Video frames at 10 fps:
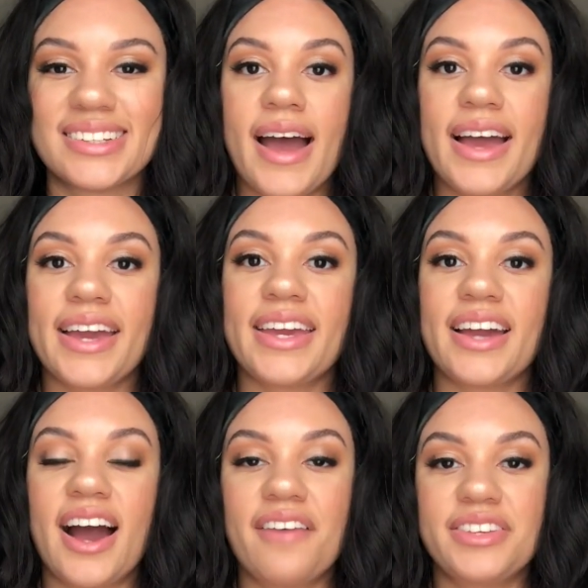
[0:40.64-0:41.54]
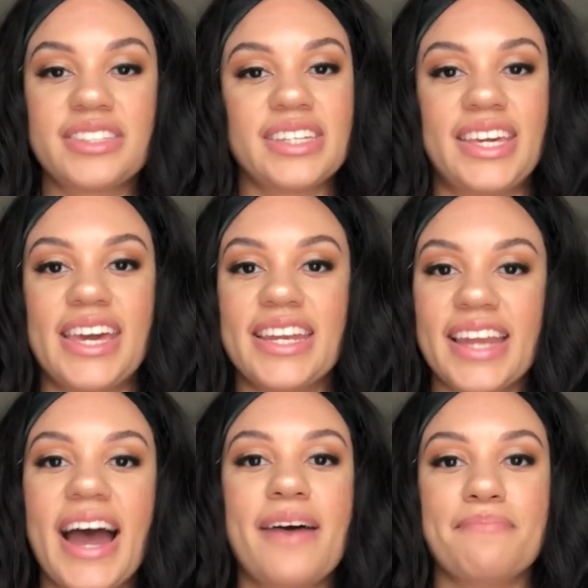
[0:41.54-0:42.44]
I obviously
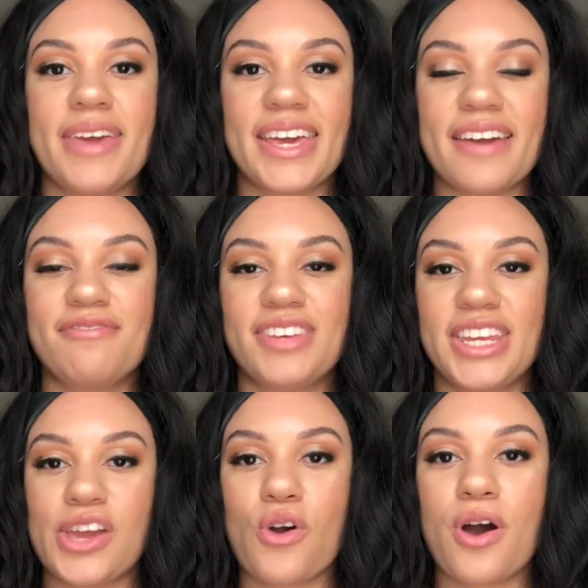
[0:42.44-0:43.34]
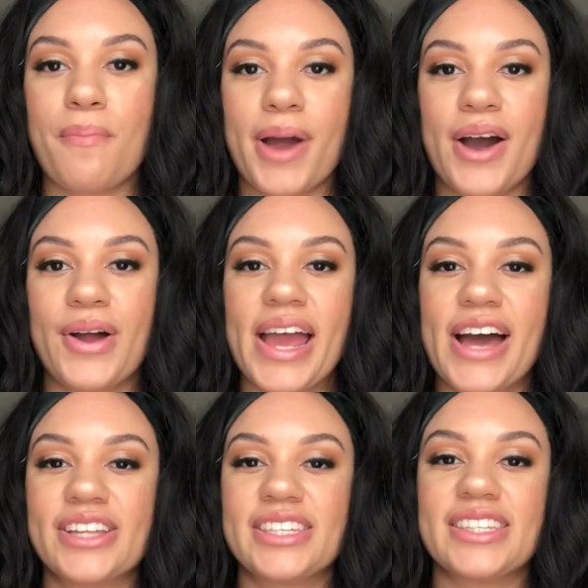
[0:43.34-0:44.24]
cannot make a video about
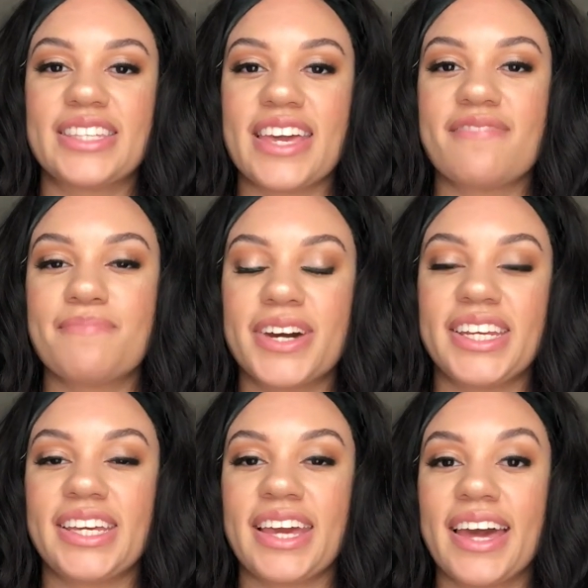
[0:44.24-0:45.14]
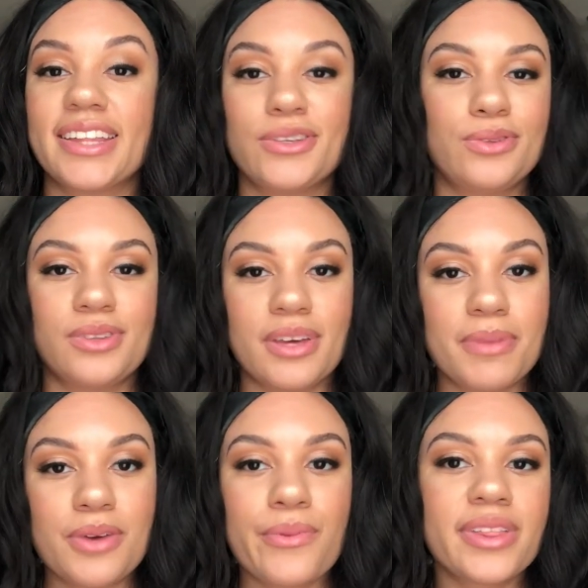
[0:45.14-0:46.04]
how to save money at
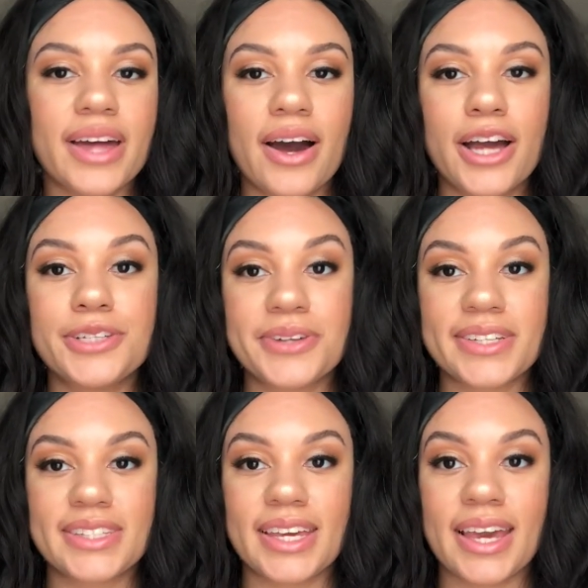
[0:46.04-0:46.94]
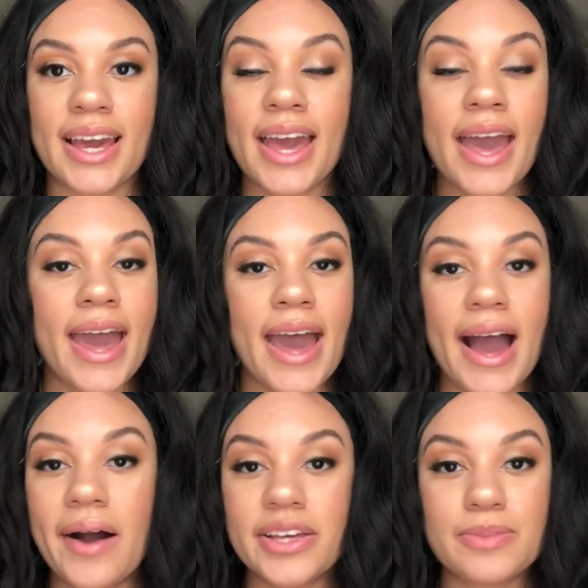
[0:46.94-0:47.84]
Lululemon without addressing
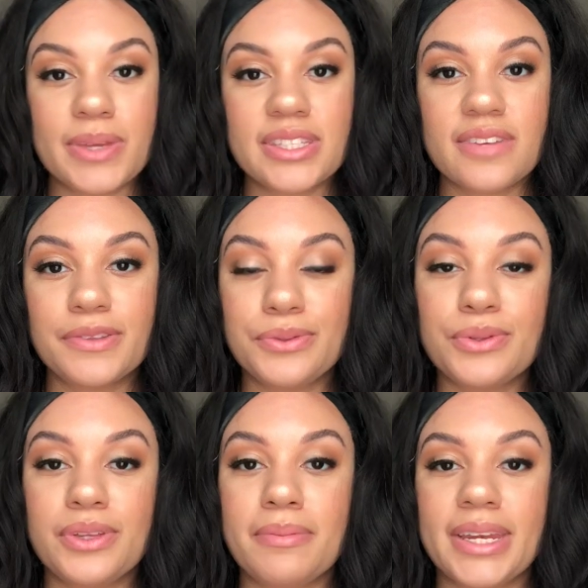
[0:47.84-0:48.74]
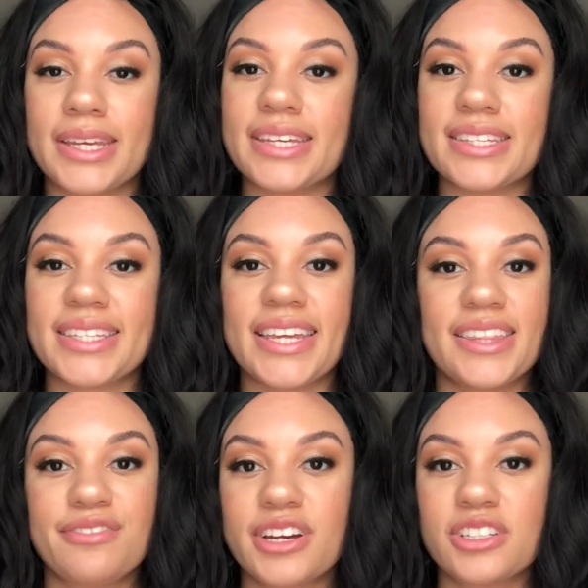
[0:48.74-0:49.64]
how expensive Lululemon is in
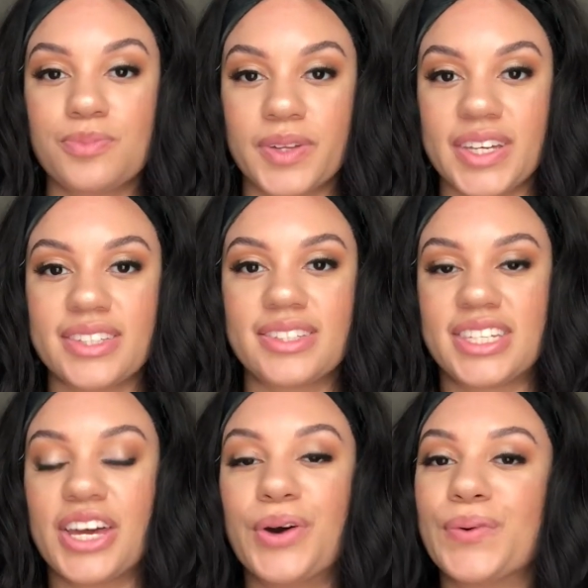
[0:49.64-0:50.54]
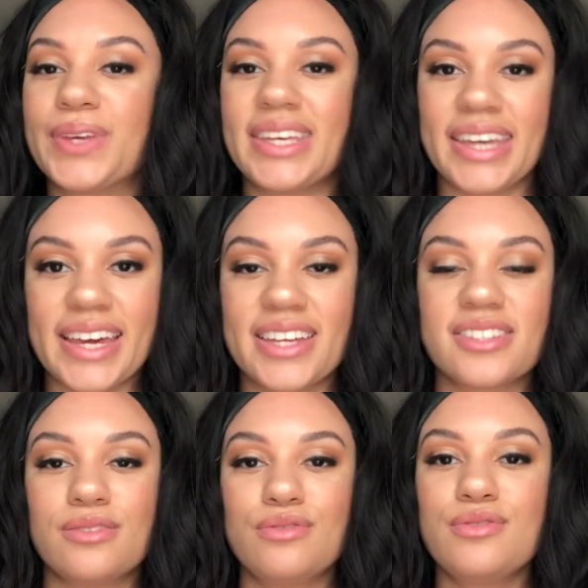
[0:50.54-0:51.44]
the first place. So
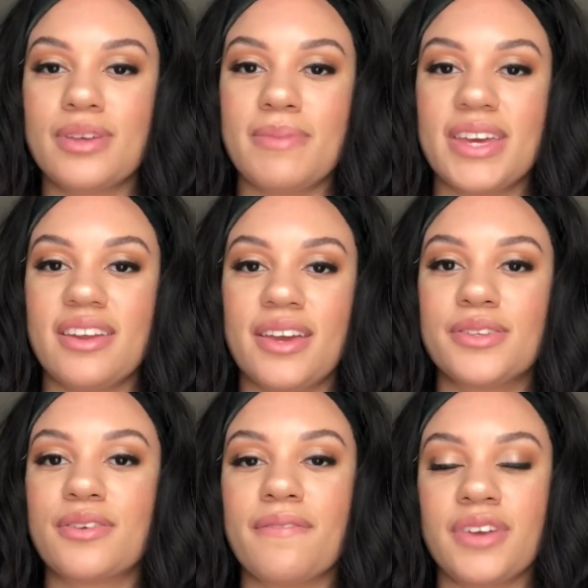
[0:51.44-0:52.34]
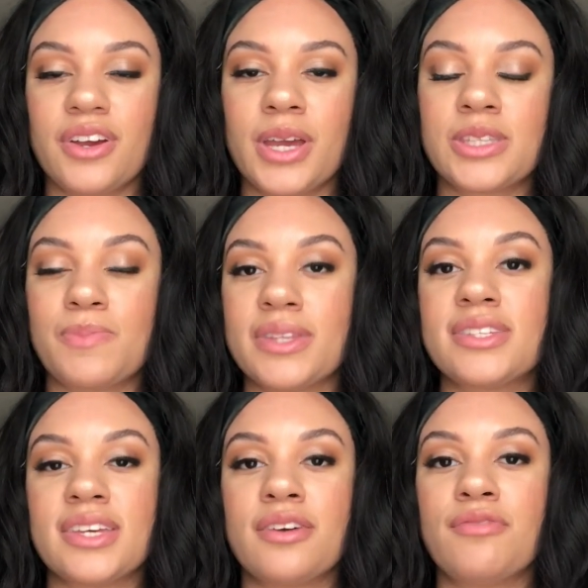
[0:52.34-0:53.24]
yes, Lululemon is very
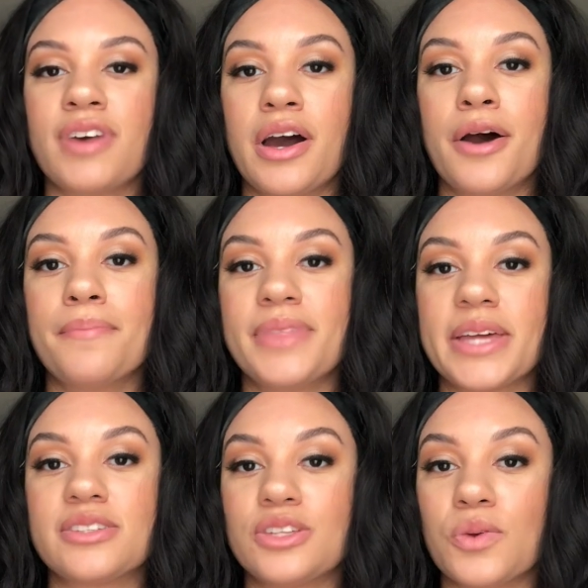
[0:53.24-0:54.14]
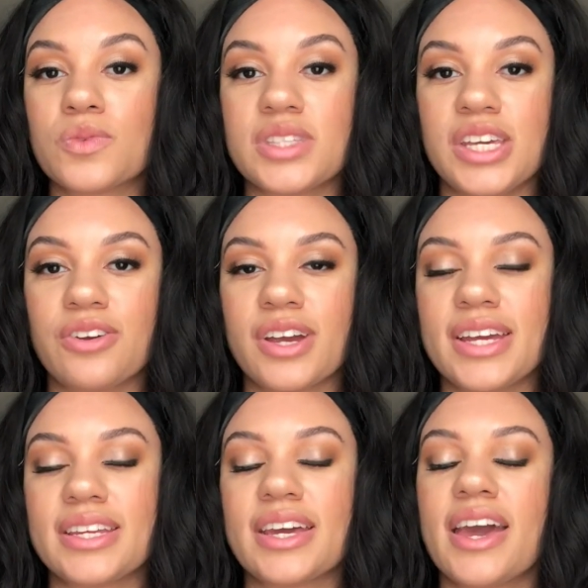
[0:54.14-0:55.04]
expensive. That's no
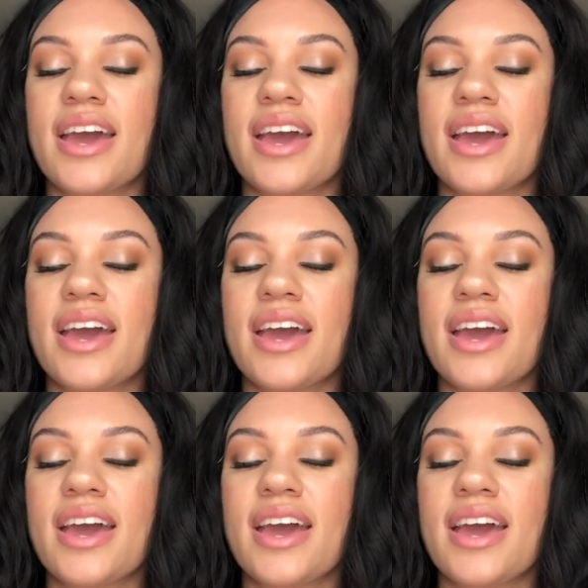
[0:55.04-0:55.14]
secret.